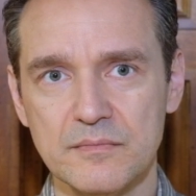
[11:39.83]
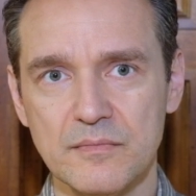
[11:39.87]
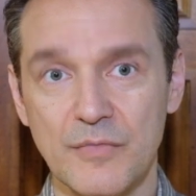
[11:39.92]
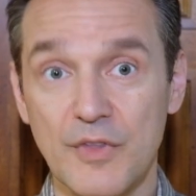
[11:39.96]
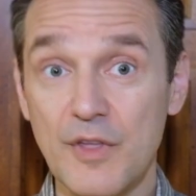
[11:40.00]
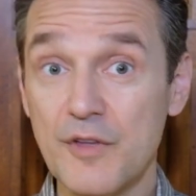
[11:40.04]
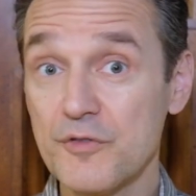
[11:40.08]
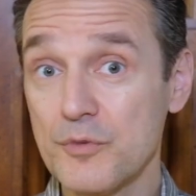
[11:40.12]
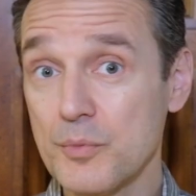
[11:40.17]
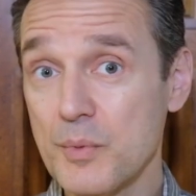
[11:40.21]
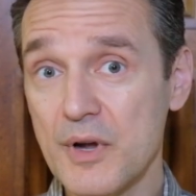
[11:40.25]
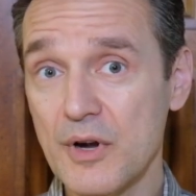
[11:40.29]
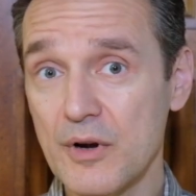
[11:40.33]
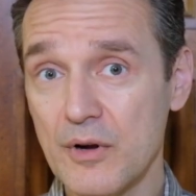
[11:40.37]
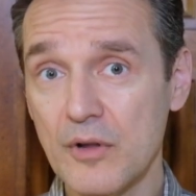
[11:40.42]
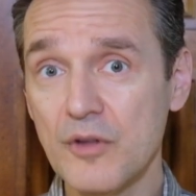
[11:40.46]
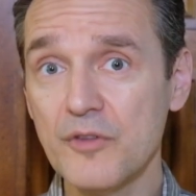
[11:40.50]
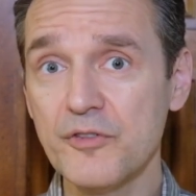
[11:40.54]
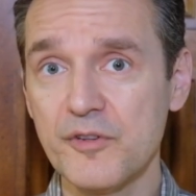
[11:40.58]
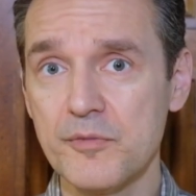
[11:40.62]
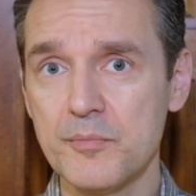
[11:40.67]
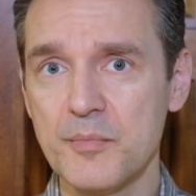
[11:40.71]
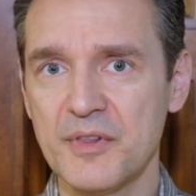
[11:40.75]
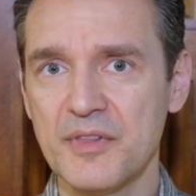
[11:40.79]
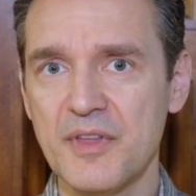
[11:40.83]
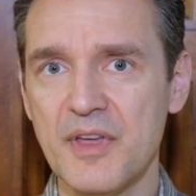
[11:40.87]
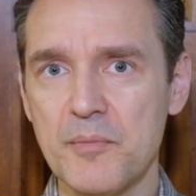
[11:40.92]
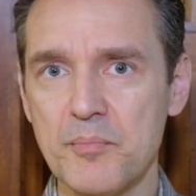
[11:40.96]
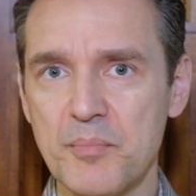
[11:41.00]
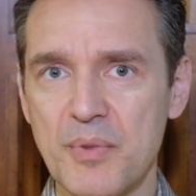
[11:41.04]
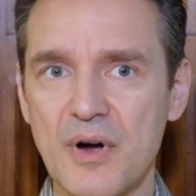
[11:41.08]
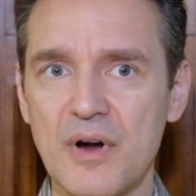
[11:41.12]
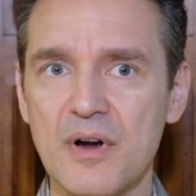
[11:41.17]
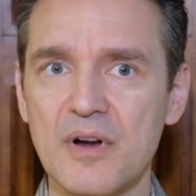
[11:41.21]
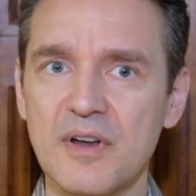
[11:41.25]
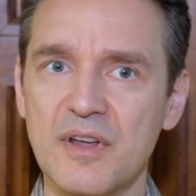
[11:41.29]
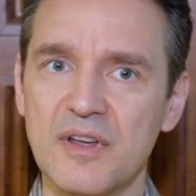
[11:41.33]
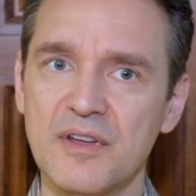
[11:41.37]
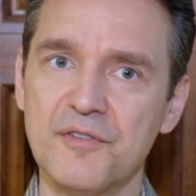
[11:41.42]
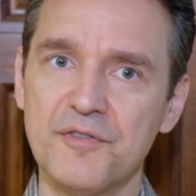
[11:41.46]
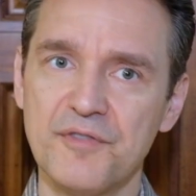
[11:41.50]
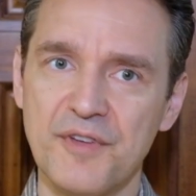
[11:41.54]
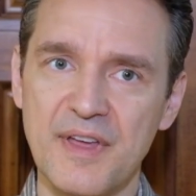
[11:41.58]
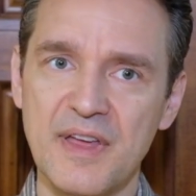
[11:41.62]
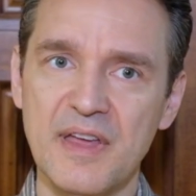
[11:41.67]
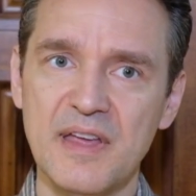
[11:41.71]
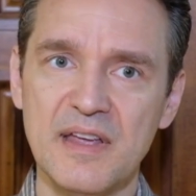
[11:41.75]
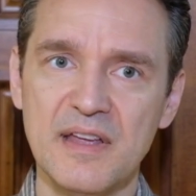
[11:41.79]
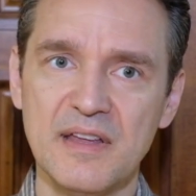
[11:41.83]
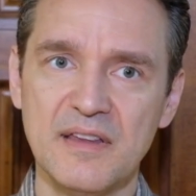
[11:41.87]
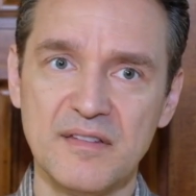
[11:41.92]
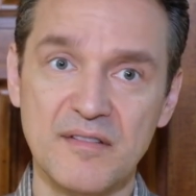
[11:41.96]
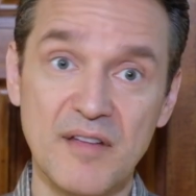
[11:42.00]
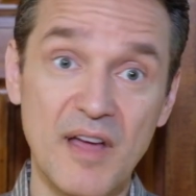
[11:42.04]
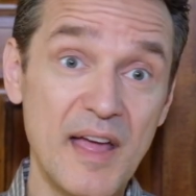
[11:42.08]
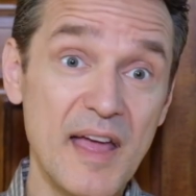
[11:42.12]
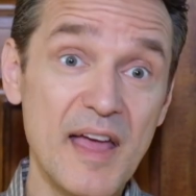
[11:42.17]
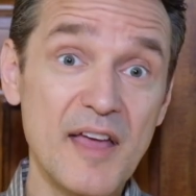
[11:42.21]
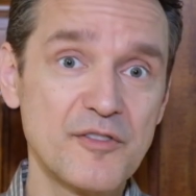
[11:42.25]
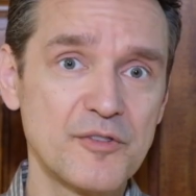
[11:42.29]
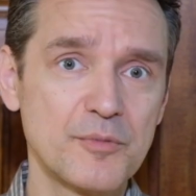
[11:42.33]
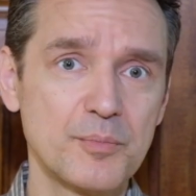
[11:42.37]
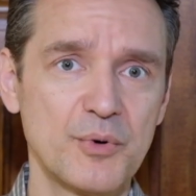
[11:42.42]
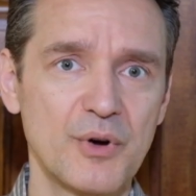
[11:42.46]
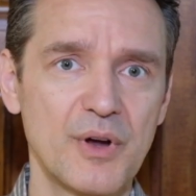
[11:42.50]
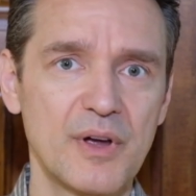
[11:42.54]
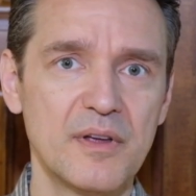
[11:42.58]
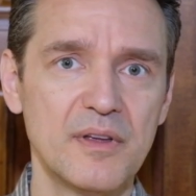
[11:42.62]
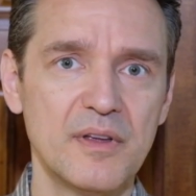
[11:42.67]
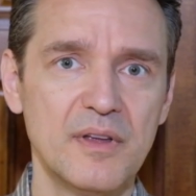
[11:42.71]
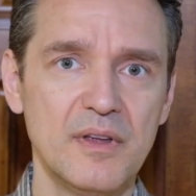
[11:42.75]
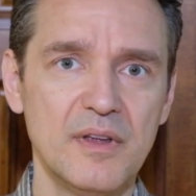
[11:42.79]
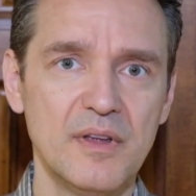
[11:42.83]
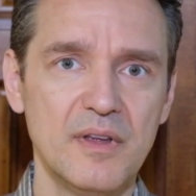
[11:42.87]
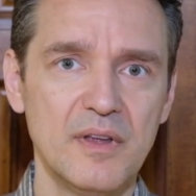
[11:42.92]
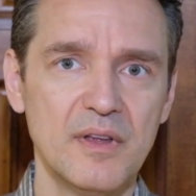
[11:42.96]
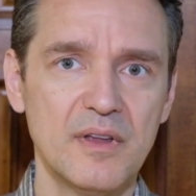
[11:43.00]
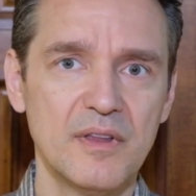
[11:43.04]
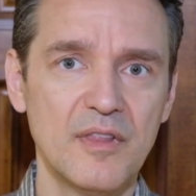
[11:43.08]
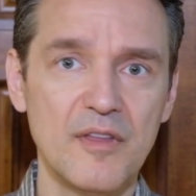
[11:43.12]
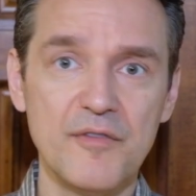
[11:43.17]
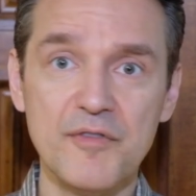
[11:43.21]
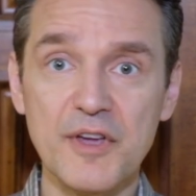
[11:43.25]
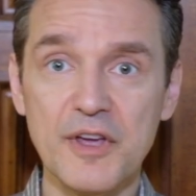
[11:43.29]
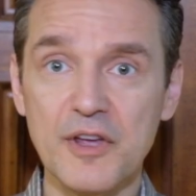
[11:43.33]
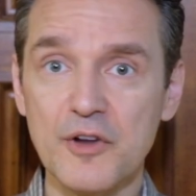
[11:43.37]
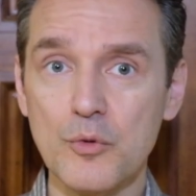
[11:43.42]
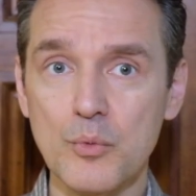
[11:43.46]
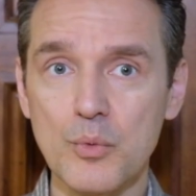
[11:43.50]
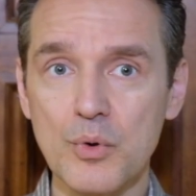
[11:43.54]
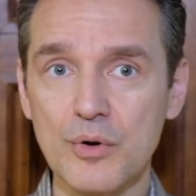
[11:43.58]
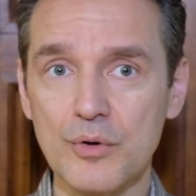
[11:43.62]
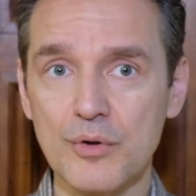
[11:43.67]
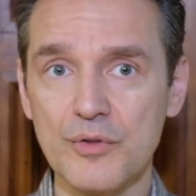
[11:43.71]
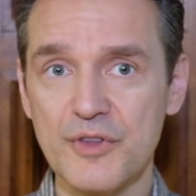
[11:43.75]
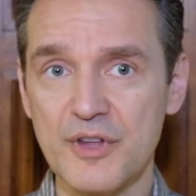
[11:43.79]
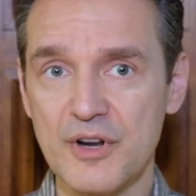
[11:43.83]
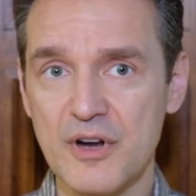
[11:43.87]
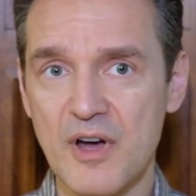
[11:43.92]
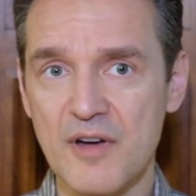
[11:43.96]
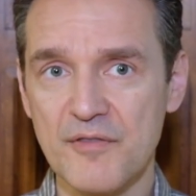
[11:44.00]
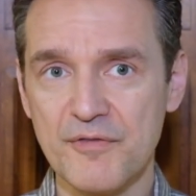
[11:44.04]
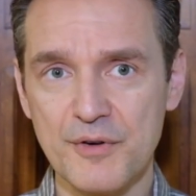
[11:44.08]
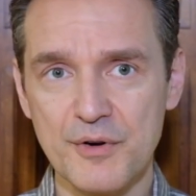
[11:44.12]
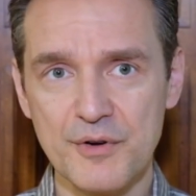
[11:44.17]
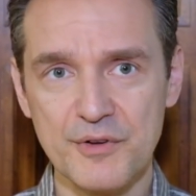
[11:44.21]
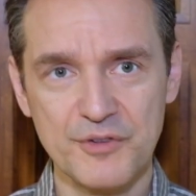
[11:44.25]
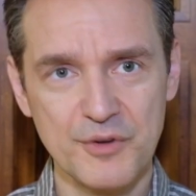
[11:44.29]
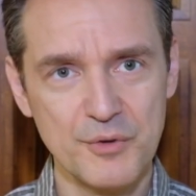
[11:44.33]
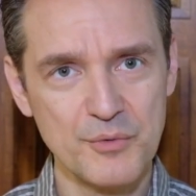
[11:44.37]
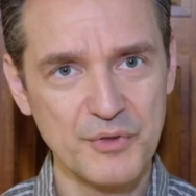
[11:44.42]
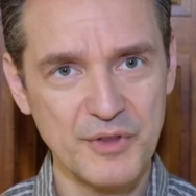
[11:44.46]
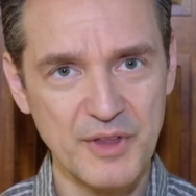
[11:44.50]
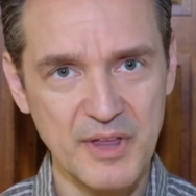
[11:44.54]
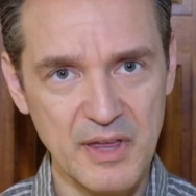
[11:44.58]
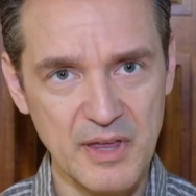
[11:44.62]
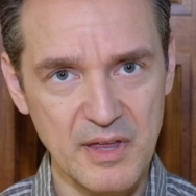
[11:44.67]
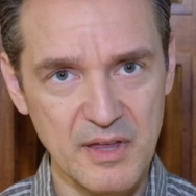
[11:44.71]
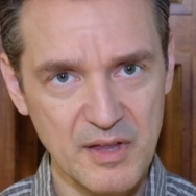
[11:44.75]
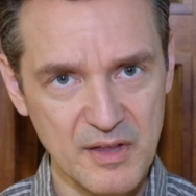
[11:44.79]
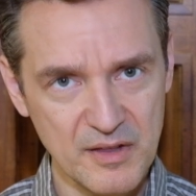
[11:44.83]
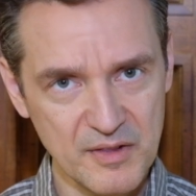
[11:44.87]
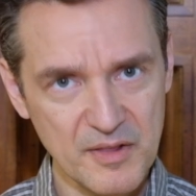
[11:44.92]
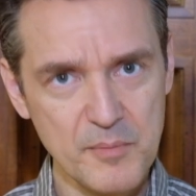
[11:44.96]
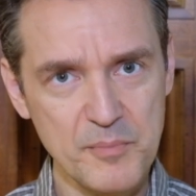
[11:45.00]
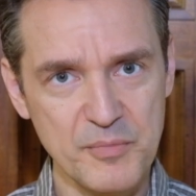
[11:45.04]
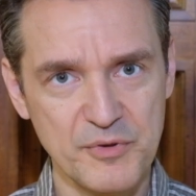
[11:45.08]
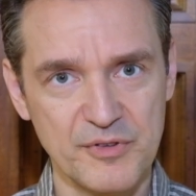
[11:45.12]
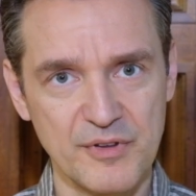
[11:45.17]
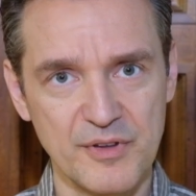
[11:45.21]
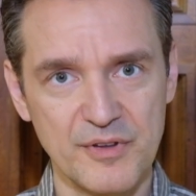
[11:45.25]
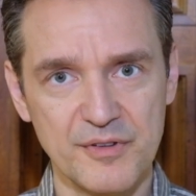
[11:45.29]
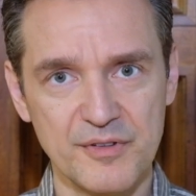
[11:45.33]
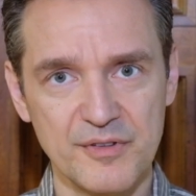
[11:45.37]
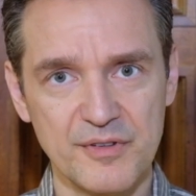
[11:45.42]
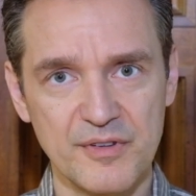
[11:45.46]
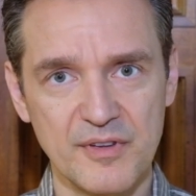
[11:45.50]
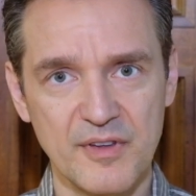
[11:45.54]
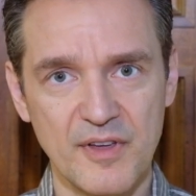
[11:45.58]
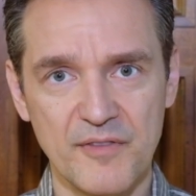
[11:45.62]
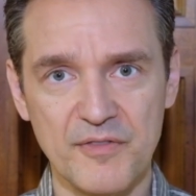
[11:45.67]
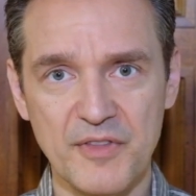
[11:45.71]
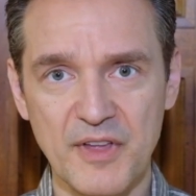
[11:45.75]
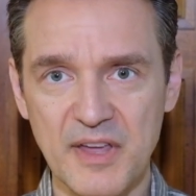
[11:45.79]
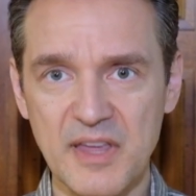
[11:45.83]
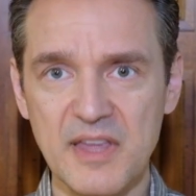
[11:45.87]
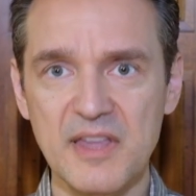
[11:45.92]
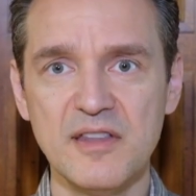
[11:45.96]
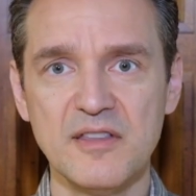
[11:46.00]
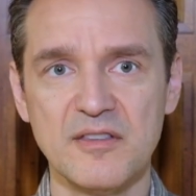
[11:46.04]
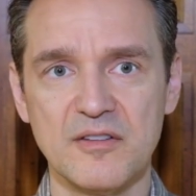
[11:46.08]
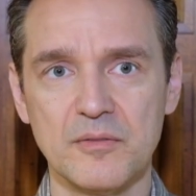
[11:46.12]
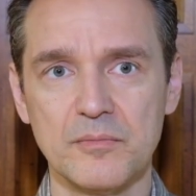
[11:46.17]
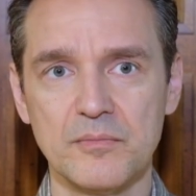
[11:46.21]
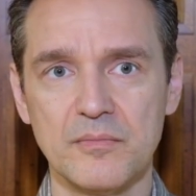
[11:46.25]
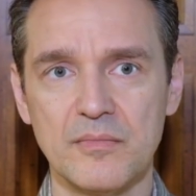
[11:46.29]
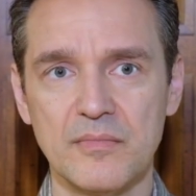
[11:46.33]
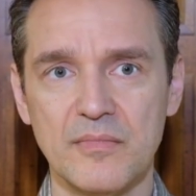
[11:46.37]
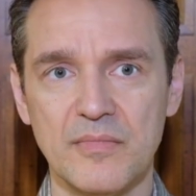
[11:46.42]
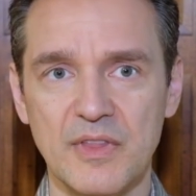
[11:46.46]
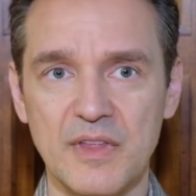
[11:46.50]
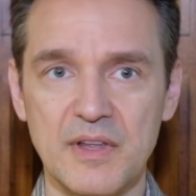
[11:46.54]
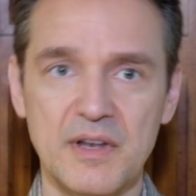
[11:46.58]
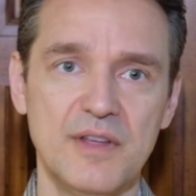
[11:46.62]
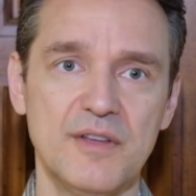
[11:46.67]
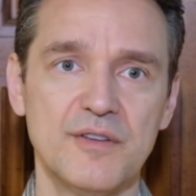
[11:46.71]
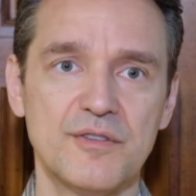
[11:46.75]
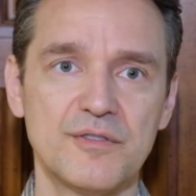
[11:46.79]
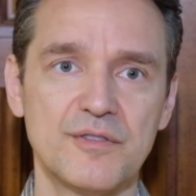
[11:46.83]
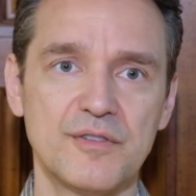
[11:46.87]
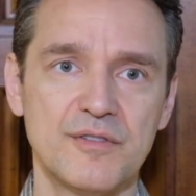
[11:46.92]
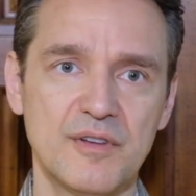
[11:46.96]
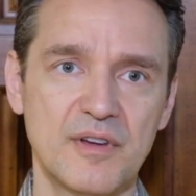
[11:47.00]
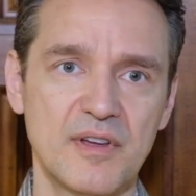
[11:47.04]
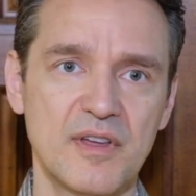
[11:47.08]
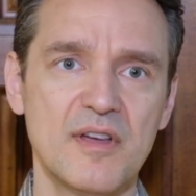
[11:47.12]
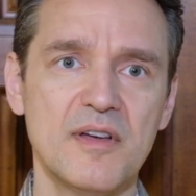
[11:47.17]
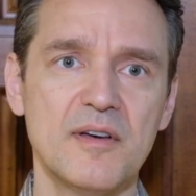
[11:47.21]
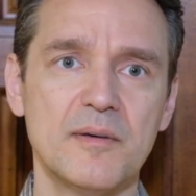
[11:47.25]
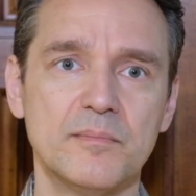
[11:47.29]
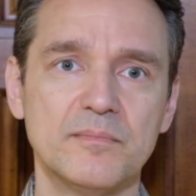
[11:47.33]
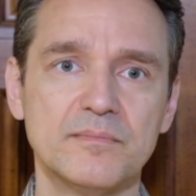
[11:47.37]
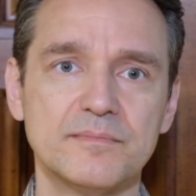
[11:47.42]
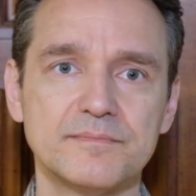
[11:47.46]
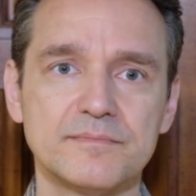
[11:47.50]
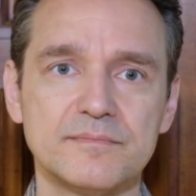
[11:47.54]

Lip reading: Thus, we are ultimately part of a diaspora, living in a world that offers only glimpses of the kingdom that is to come.